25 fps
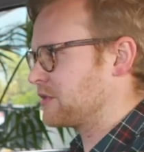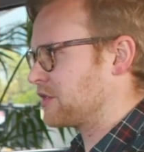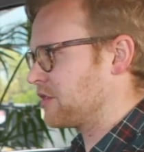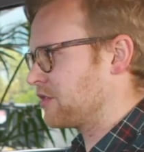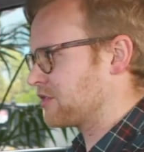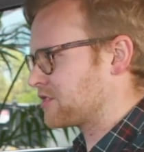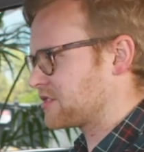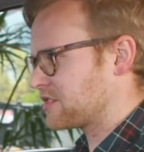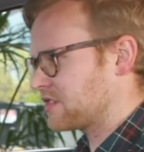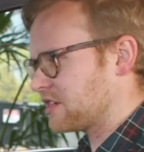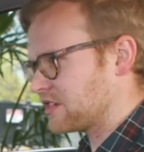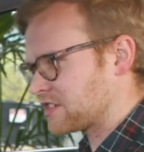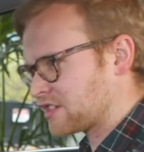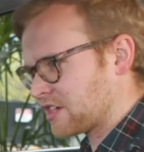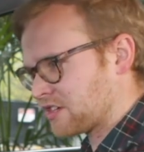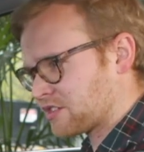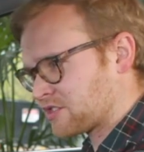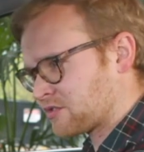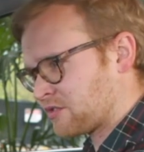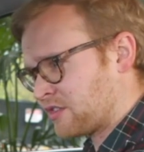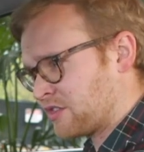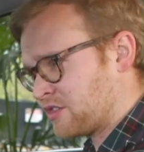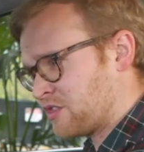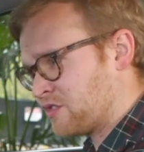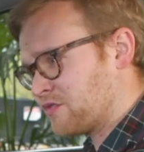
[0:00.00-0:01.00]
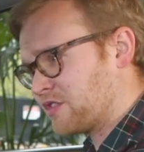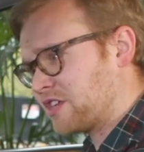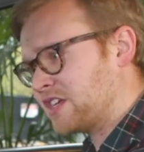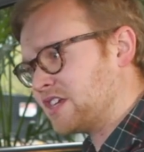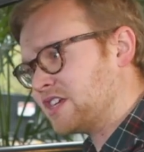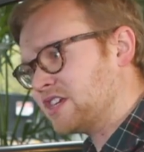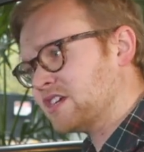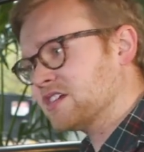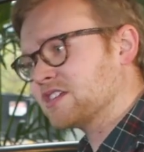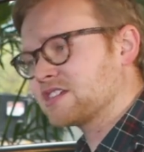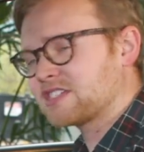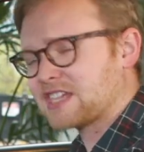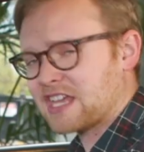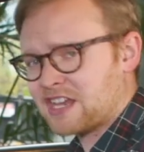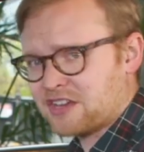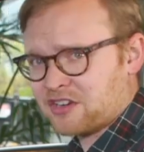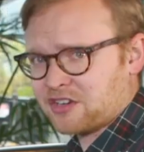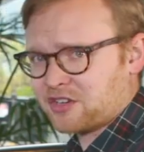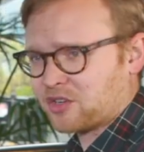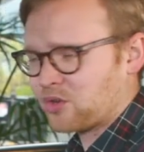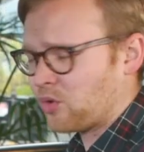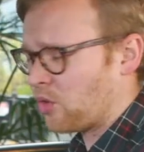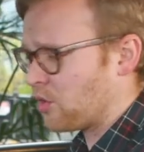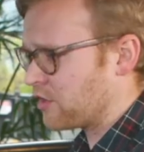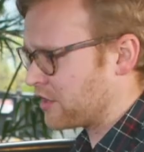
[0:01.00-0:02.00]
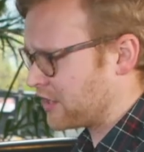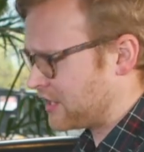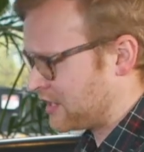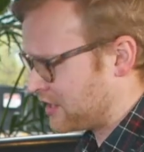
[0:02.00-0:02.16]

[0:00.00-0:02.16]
We've got a touchscreen over here, ten and a quarter